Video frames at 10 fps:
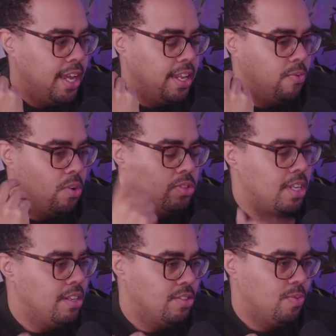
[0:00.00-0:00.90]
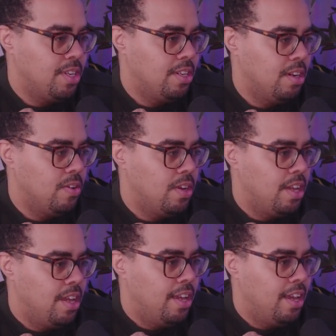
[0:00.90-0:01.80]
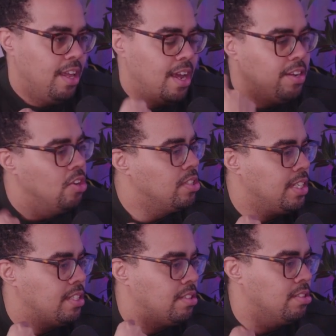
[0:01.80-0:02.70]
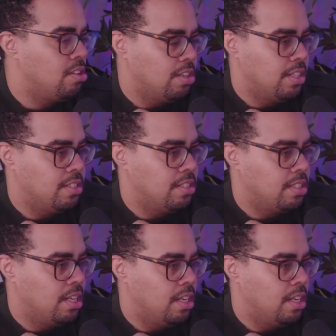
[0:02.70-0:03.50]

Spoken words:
and he rolls down his window. And I noticed he has a Circuit